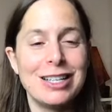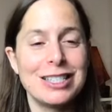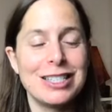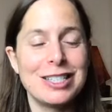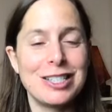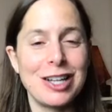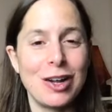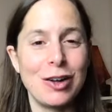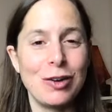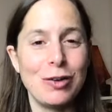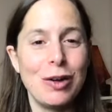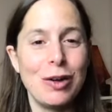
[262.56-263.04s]

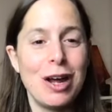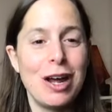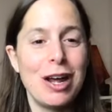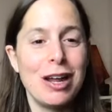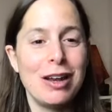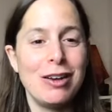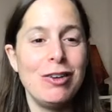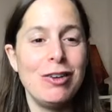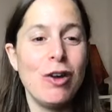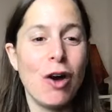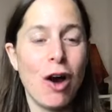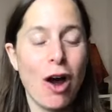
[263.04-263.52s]
so
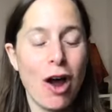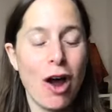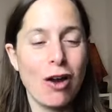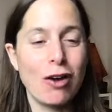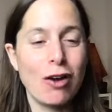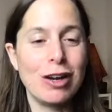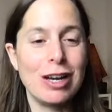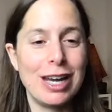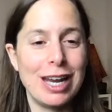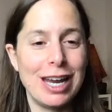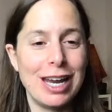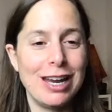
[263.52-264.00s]
not
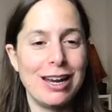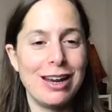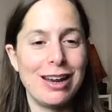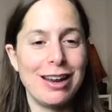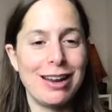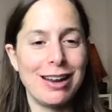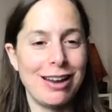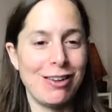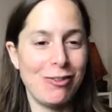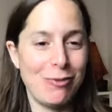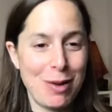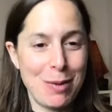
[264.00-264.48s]

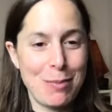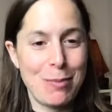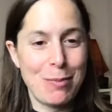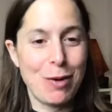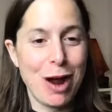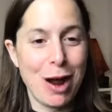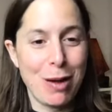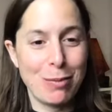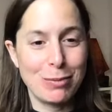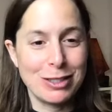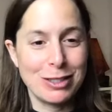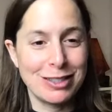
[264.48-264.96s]
only if people
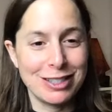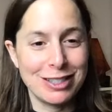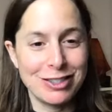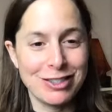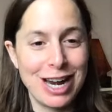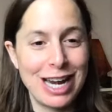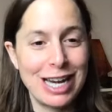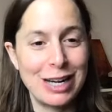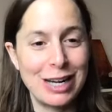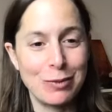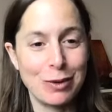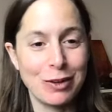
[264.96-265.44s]
come to the
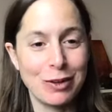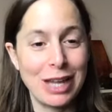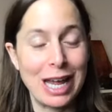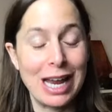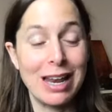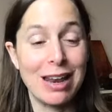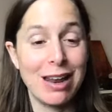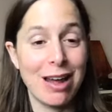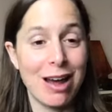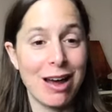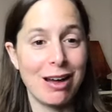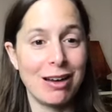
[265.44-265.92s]
training will they
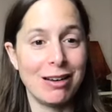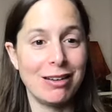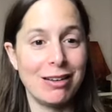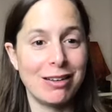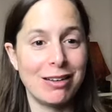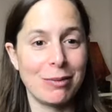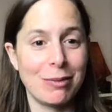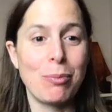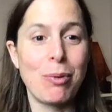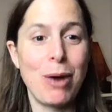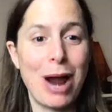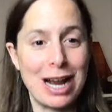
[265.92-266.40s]
learn
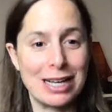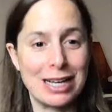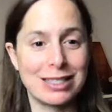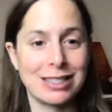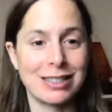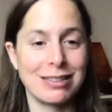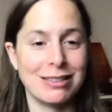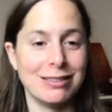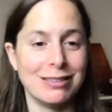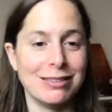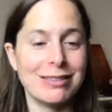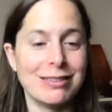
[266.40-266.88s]
the
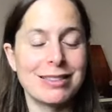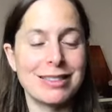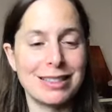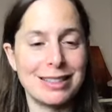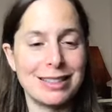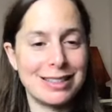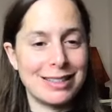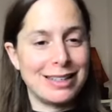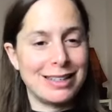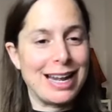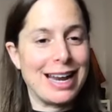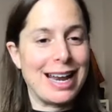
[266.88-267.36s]
practicals
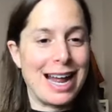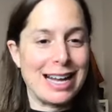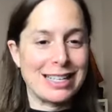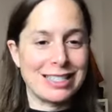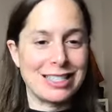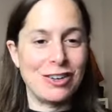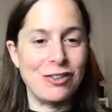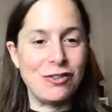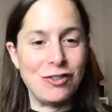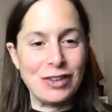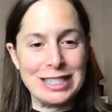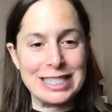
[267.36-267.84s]
and
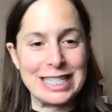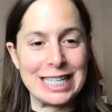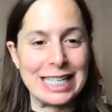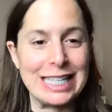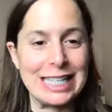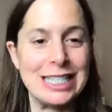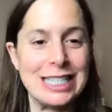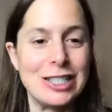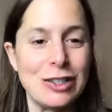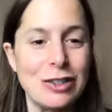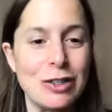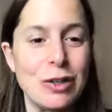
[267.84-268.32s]
actually
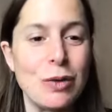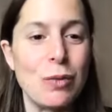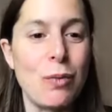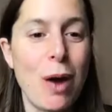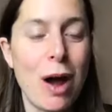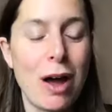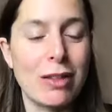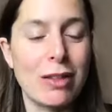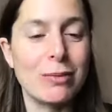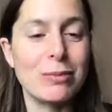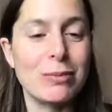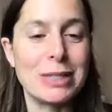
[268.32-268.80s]
physically do the
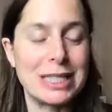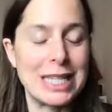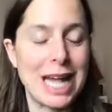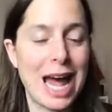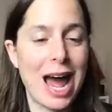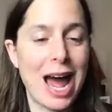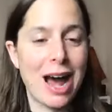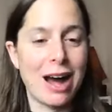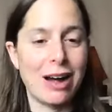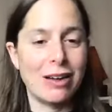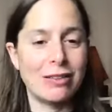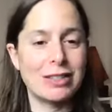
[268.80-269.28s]
work
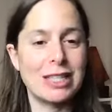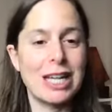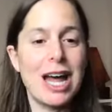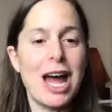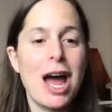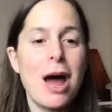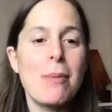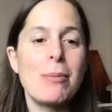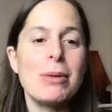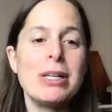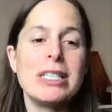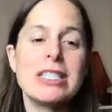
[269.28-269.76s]
themselves,
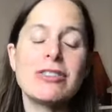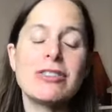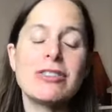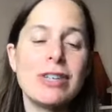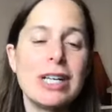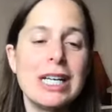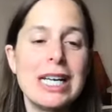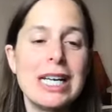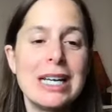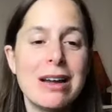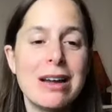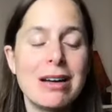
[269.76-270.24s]
but it's
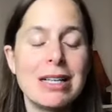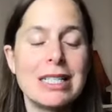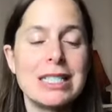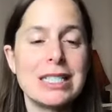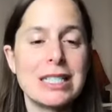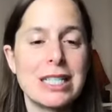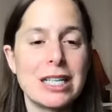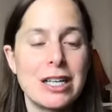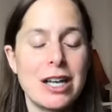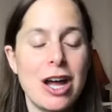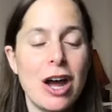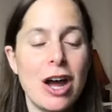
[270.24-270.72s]
really nice
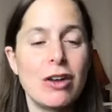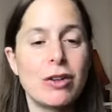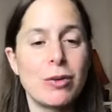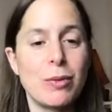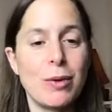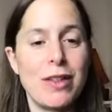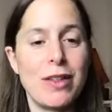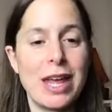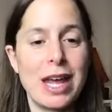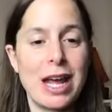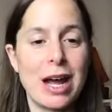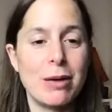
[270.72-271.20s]
to know that
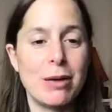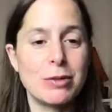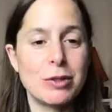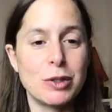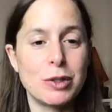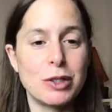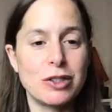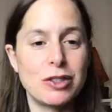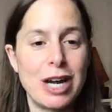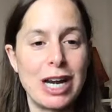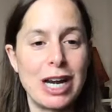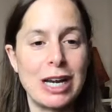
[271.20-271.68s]
when they come
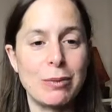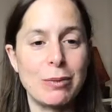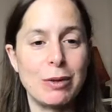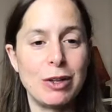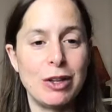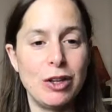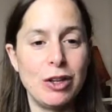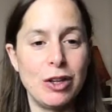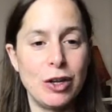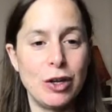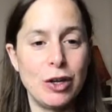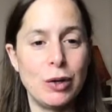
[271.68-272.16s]
to a training
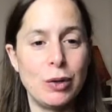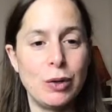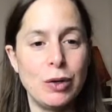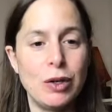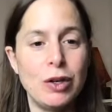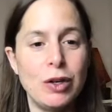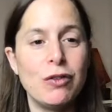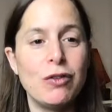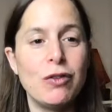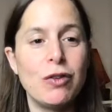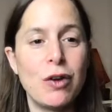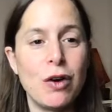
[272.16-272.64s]
with you,
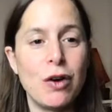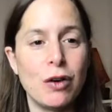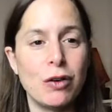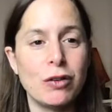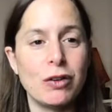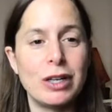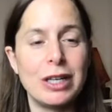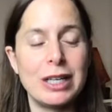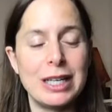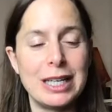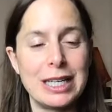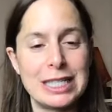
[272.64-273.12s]
you've got
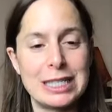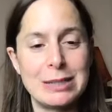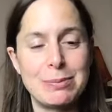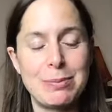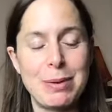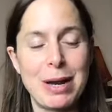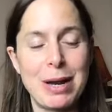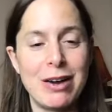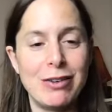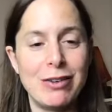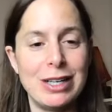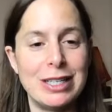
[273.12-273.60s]
an
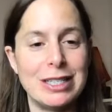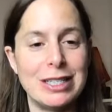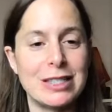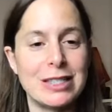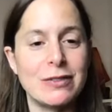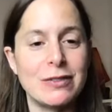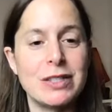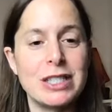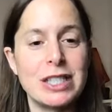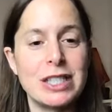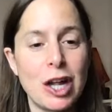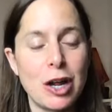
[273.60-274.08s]
experience
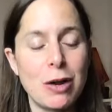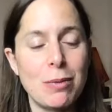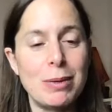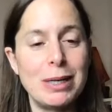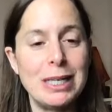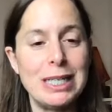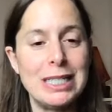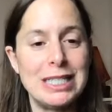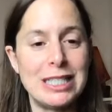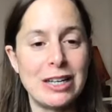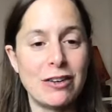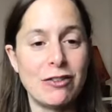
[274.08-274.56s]
of so
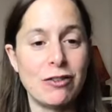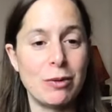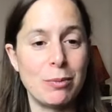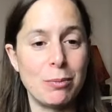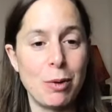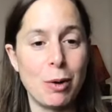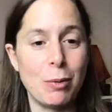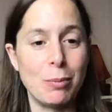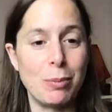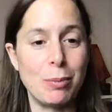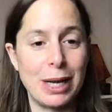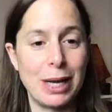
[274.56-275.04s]
many different
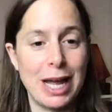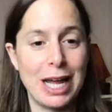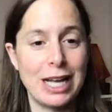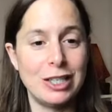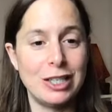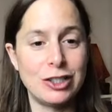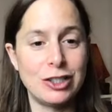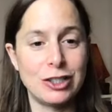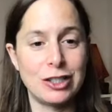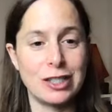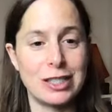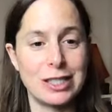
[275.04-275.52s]

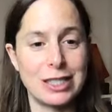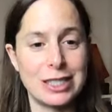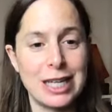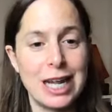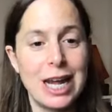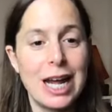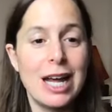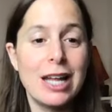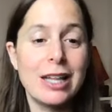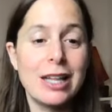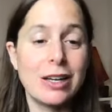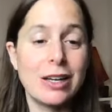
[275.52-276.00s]
populations
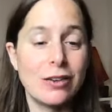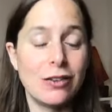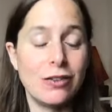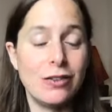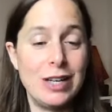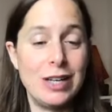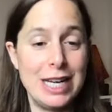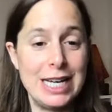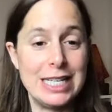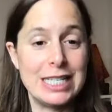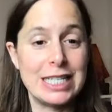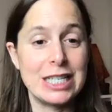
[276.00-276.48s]
that have
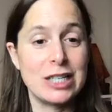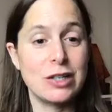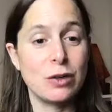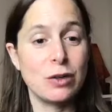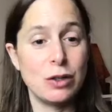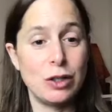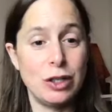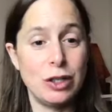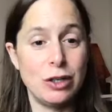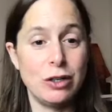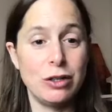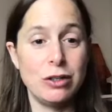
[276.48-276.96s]
needed or
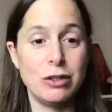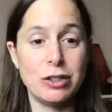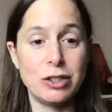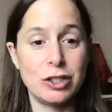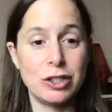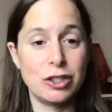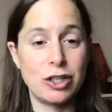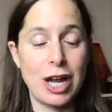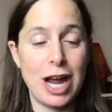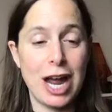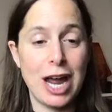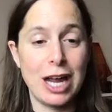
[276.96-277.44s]

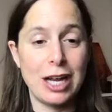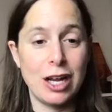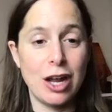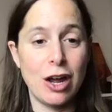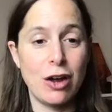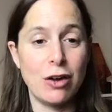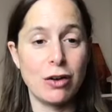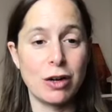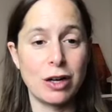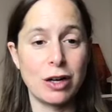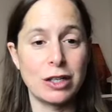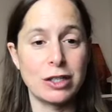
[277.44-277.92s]
used chair
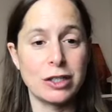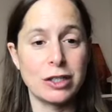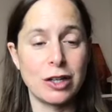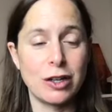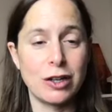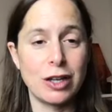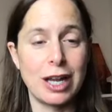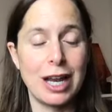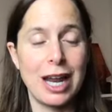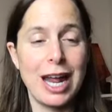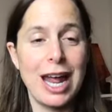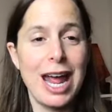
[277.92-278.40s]
yoga, so
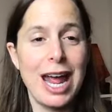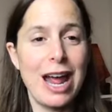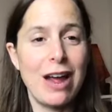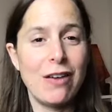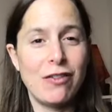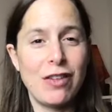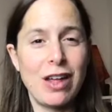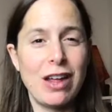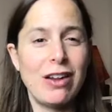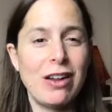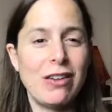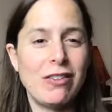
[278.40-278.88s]
that
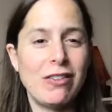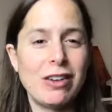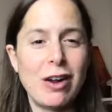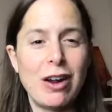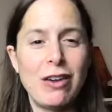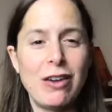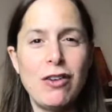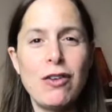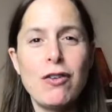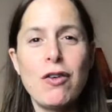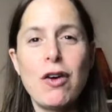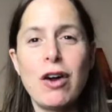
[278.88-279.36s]

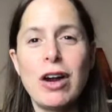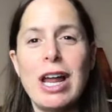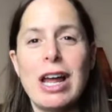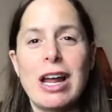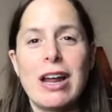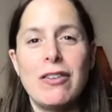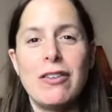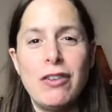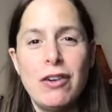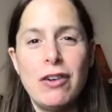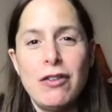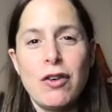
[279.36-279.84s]
if
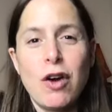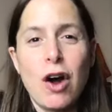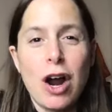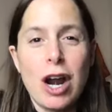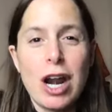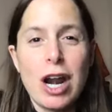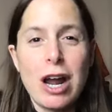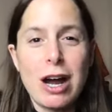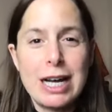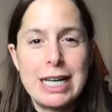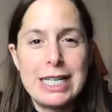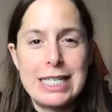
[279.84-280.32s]
you've got
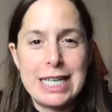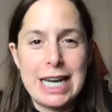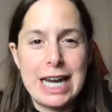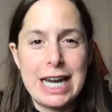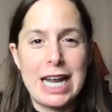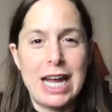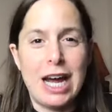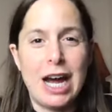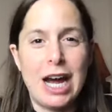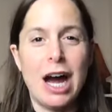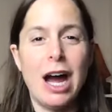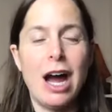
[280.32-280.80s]
an
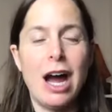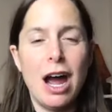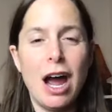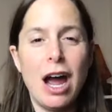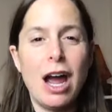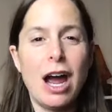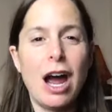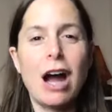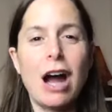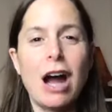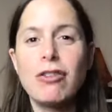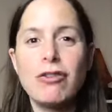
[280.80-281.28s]
idea,
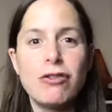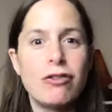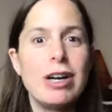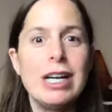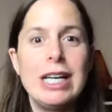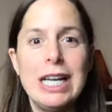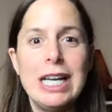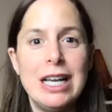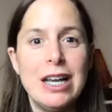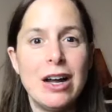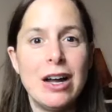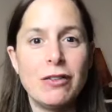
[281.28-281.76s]
I'd
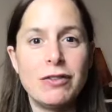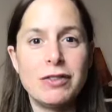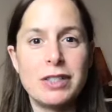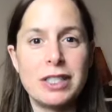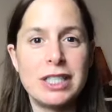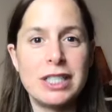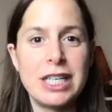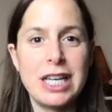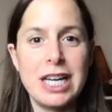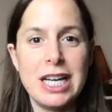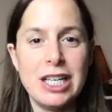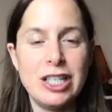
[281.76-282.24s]
really love to
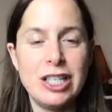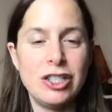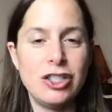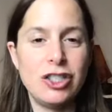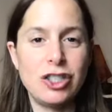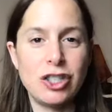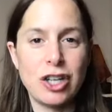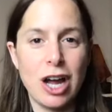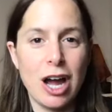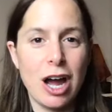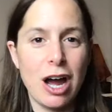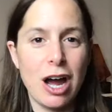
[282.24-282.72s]

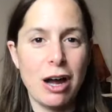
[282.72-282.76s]
teach